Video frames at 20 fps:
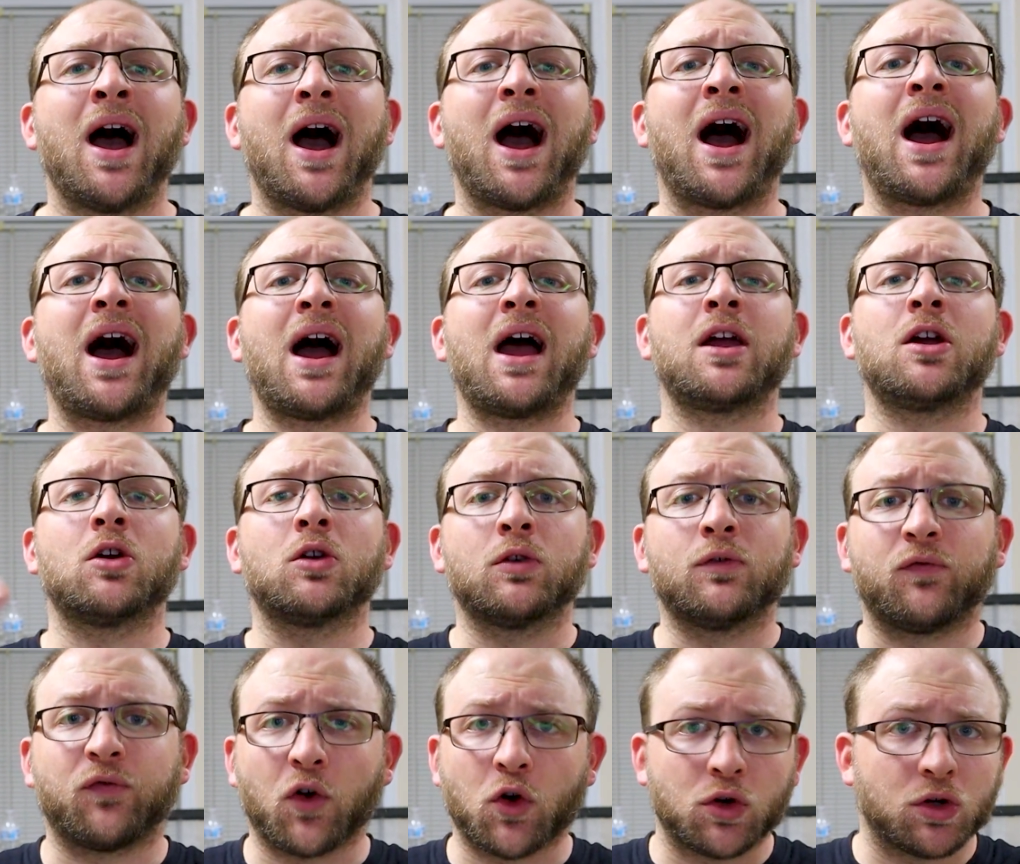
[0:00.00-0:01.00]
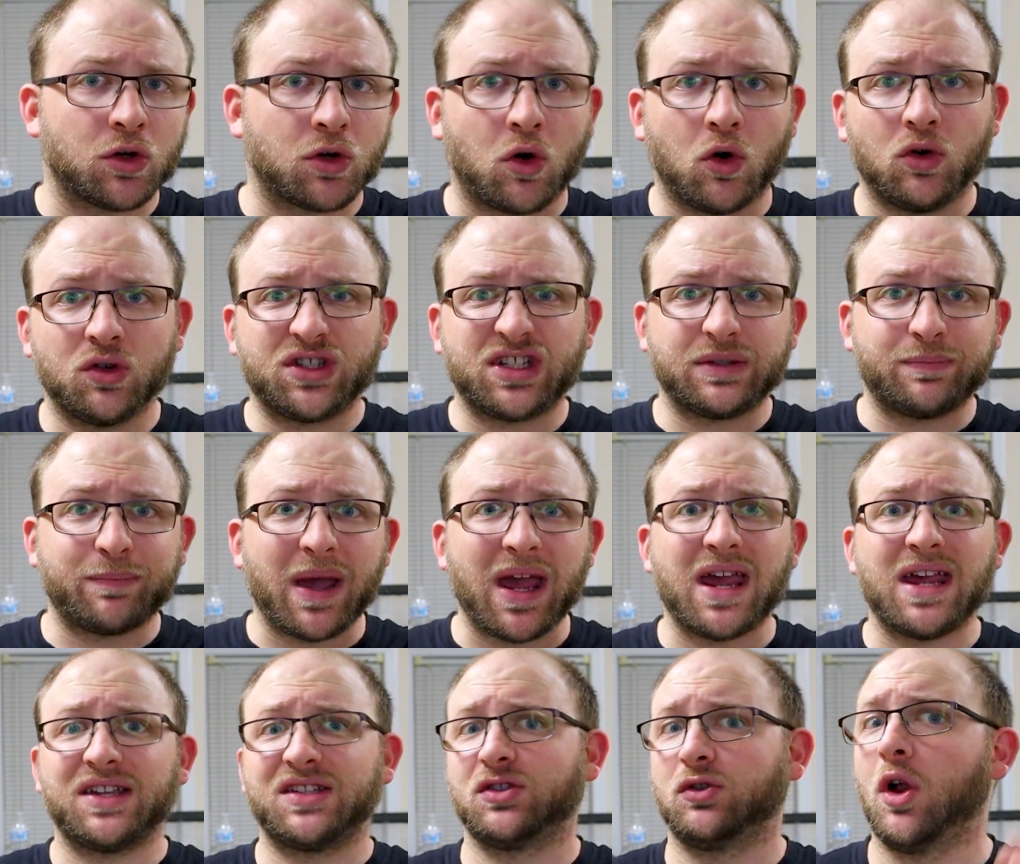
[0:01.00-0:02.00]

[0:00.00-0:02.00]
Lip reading: higher vertical space,